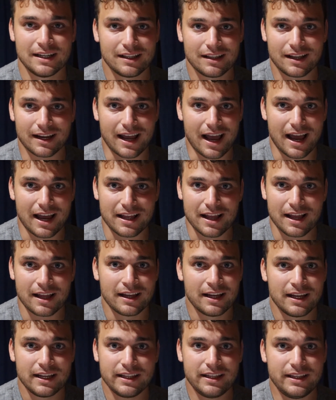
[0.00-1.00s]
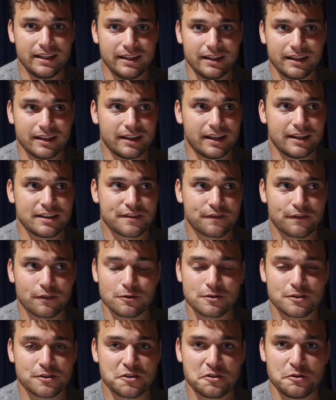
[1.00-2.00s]
Like his
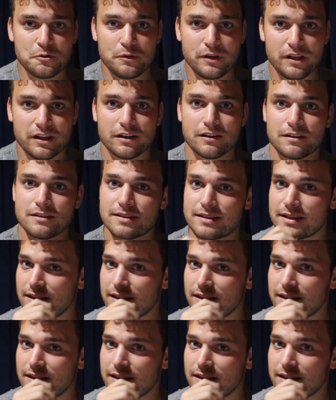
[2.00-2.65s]
first 2 years